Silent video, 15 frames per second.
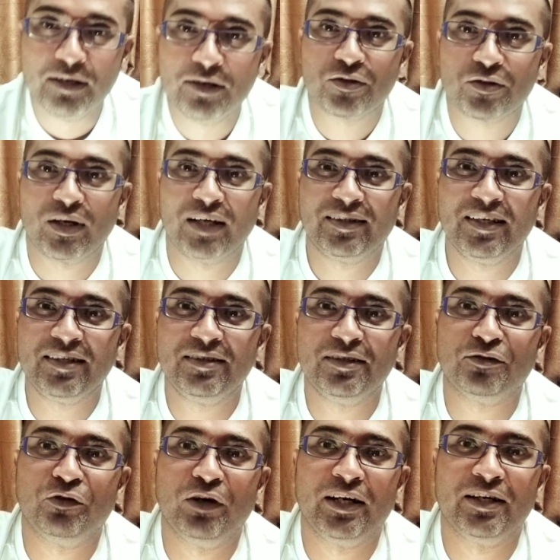so i think this
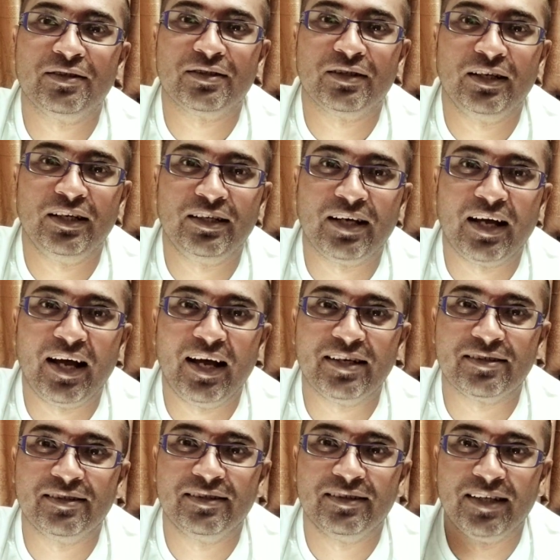fragrance it
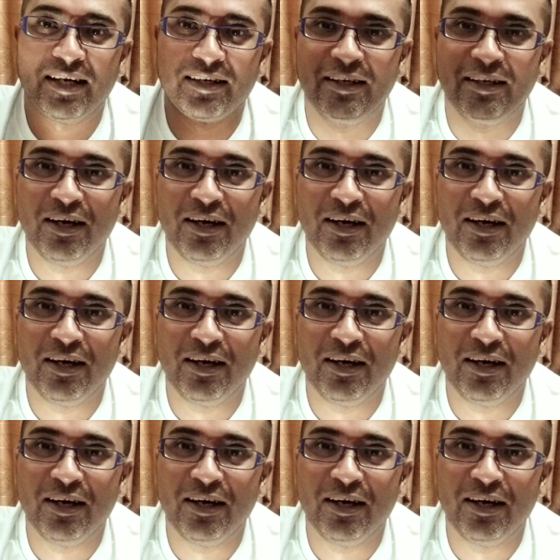has that